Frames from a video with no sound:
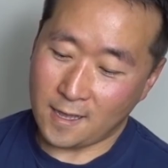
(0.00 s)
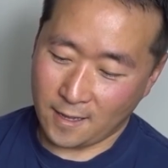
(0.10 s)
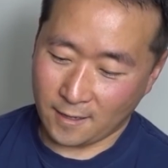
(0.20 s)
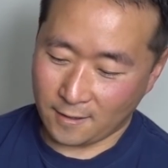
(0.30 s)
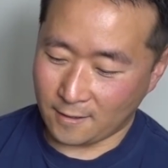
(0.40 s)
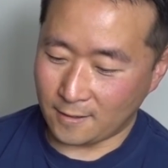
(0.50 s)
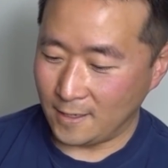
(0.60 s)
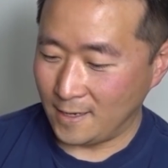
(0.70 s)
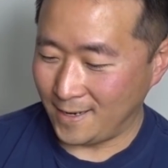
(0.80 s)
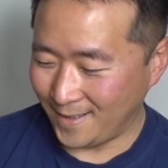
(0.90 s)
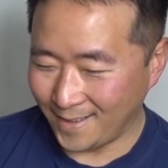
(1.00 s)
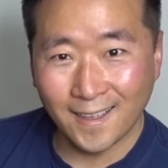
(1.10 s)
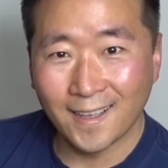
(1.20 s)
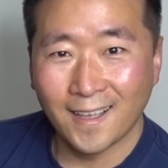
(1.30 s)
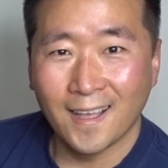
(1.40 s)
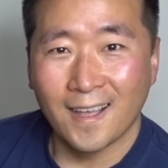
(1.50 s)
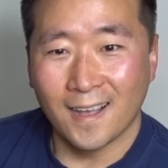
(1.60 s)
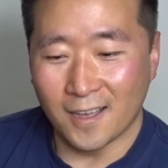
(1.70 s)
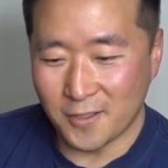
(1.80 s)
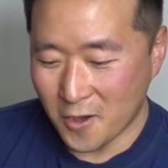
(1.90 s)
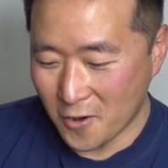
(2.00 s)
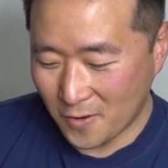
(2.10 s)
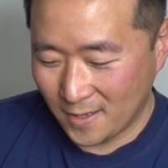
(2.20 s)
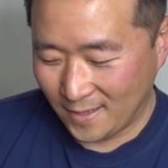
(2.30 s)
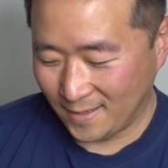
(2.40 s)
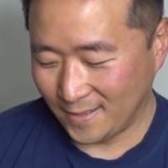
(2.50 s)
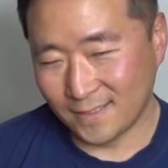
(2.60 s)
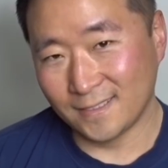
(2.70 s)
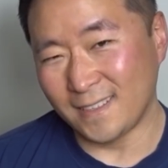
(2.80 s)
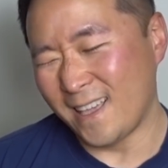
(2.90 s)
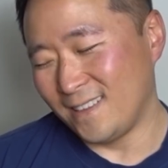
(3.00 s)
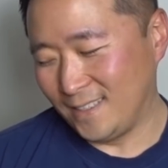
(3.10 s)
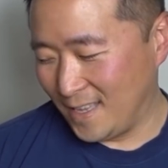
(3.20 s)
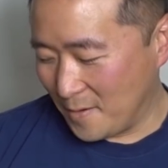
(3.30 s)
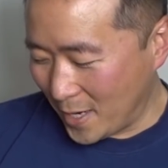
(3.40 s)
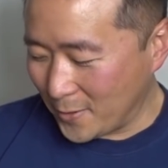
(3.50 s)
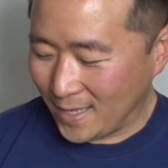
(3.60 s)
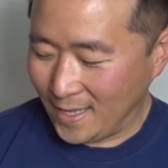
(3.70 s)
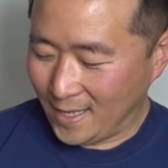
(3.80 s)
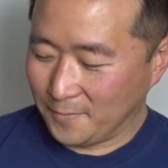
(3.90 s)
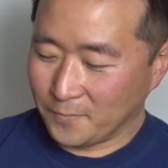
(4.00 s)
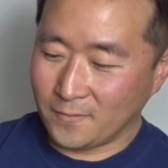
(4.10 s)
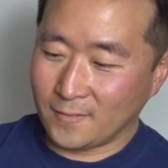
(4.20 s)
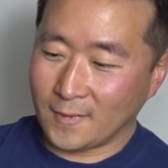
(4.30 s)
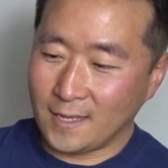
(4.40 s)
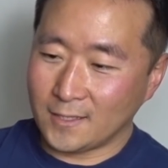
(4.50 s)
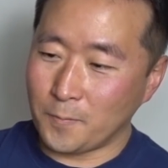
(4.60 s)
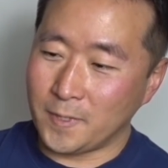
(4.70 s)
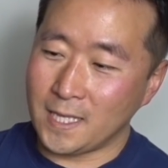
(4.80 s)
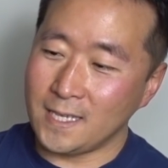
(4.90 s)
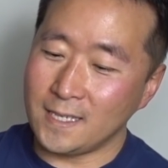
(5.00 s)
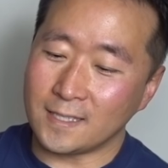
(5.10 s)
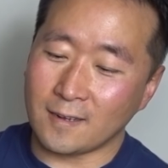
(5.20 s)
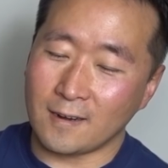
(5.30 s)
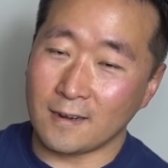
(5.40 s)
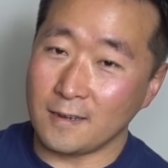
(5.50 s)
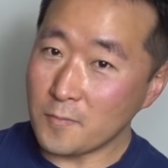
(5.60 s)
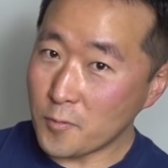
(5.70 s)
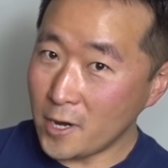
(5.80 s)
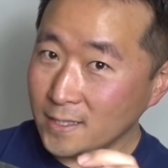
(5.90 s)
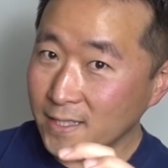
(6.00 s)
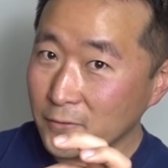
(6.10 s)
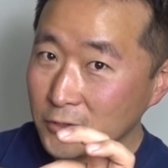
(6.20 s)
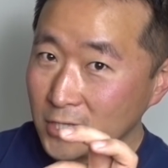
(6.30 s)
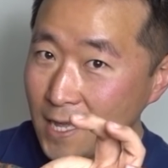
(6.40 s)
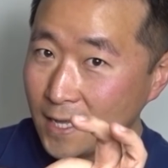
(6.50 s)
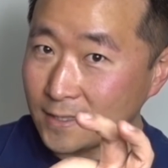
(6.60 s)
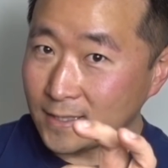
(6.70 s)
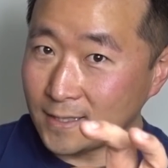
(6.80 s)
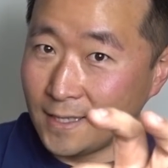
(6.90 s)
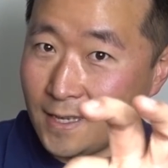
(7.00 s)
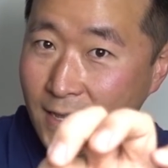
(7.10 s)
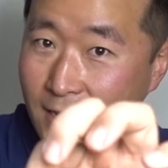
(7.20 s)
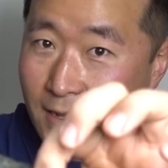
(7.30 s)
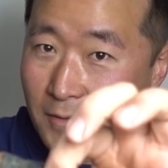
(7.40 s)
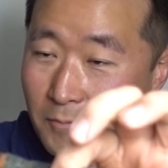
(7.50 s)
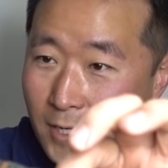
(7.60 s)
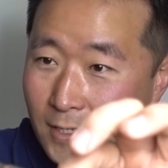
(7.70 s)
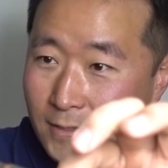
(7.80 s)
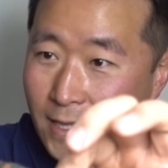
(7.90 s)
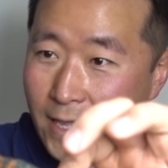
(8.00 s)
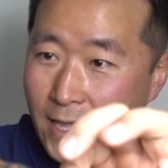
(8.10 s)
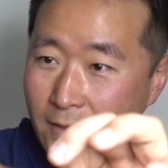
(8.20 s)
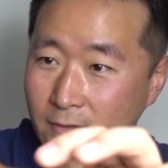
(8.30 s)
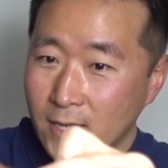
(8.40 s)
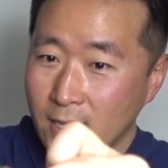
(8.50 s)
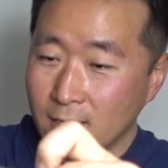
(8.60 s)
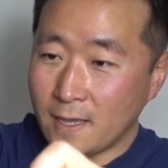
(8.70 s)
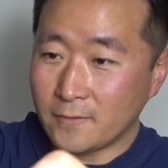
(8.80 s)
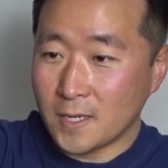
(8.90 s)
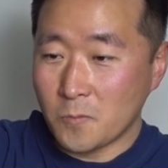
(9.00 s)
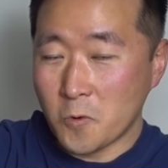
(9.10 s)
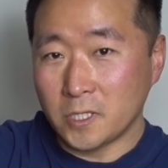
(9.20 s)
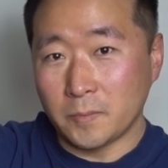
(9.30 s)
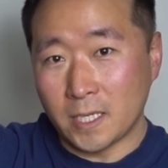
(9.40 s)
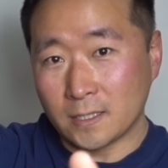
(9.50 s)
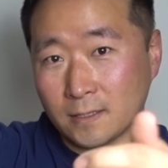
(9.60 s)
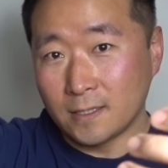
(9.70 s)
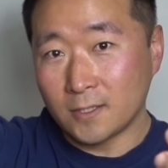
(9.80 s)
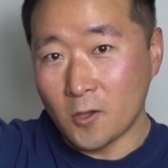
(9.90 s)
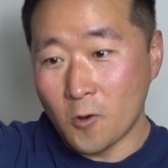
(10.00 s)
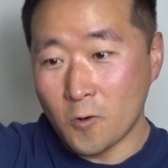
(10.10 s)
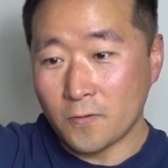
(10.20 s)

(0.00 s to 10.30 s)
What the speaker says: hiker. Although, yeah. But anyway, so they're pricey for socks, but they have a lifetime warranty basically. So